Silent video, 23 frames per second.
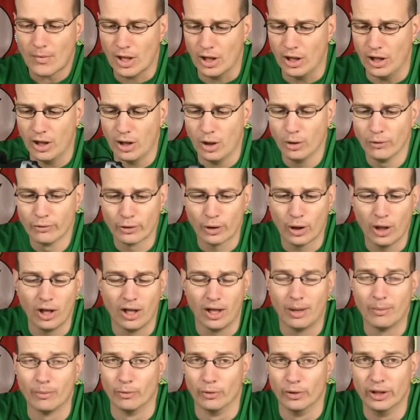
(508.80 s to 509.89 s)
Overall,
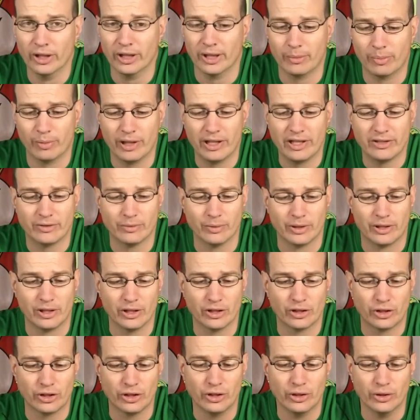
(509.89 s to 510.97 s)
I'm really pleased with
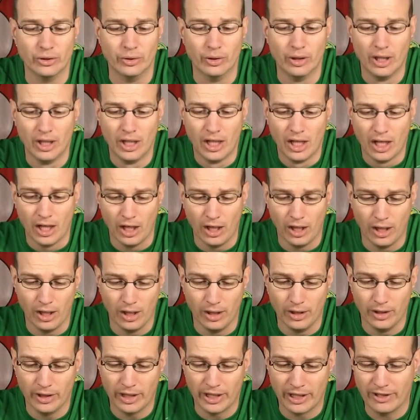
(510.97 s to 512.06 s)
this shoe.
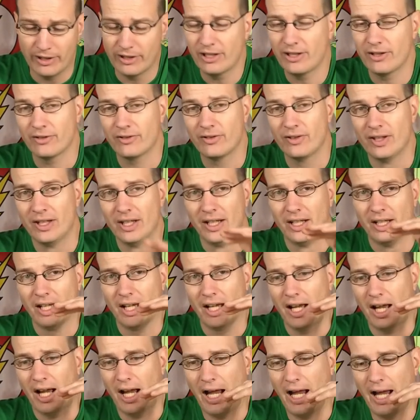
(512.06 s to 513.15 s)
If
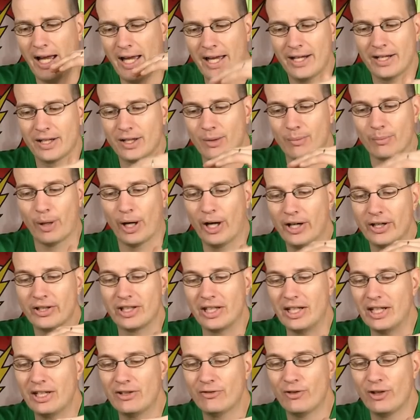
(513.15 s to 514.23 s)
I had to compare it to
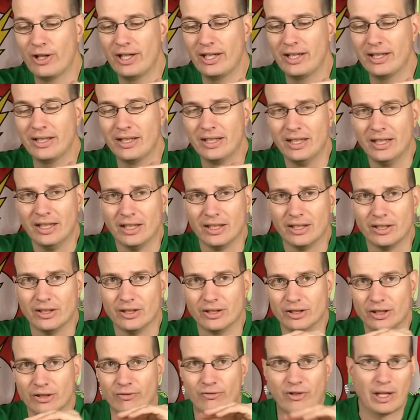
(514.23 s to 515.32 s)
anything,
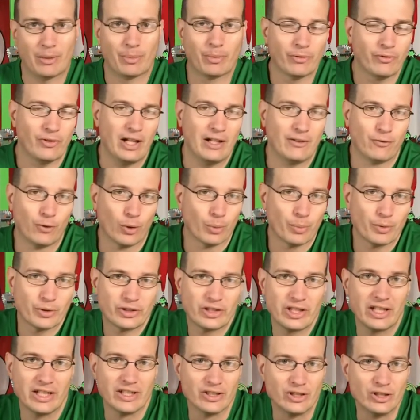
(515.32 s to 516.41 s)
the Vaporfly
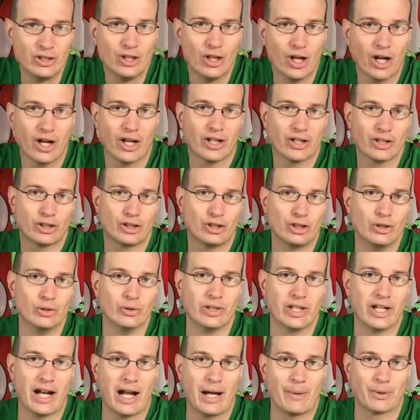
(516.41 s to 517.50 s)
4% is not a shoe
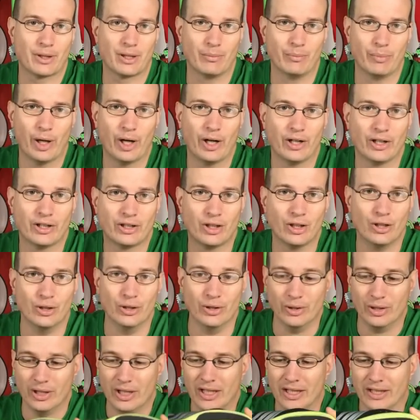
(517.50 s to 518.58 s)
that I would compare it
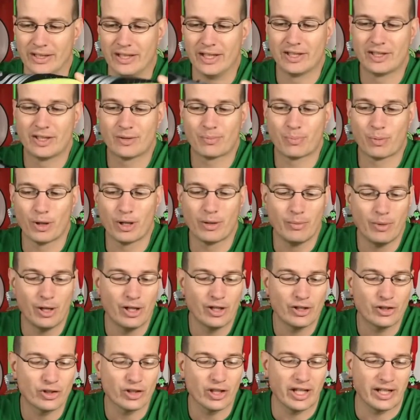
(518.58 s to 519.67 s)
to. This is pretty
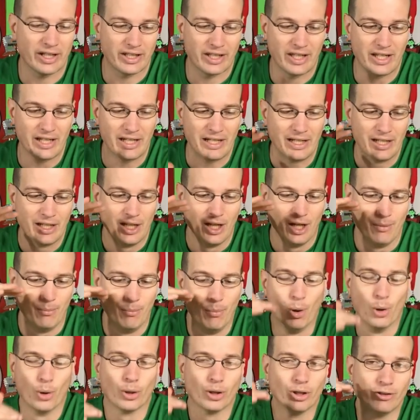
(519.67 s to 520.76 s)
much like a
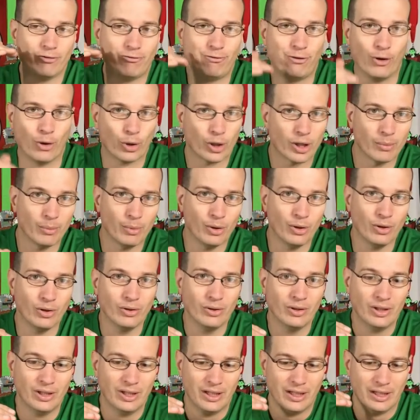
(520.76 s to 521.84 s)
more affordable,